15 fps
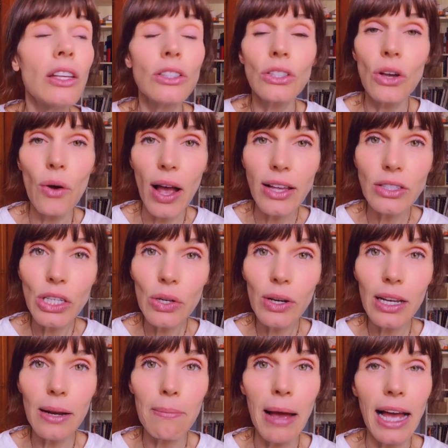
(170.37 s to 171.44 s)
So as you
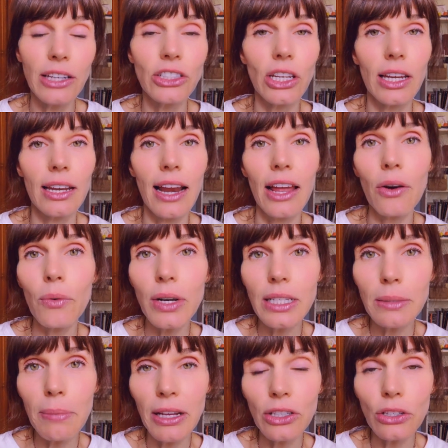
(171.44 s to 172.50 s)
can imagine, I don't want
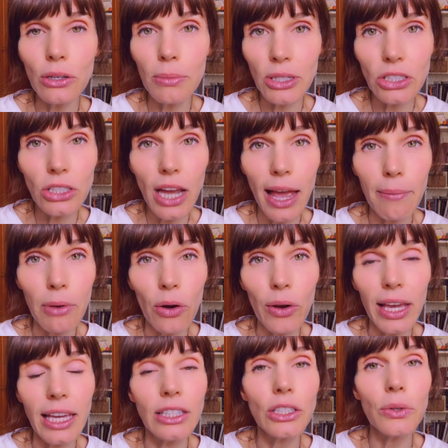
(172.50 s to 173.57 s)
to spend too much time
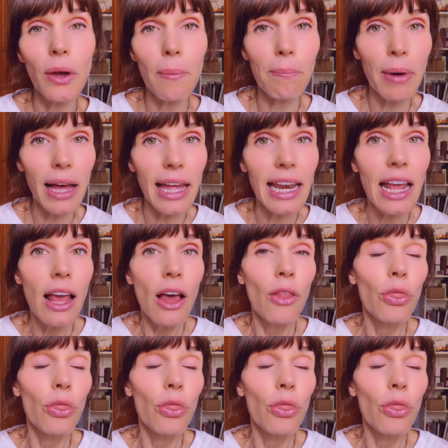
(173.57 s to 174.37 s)
going into it, but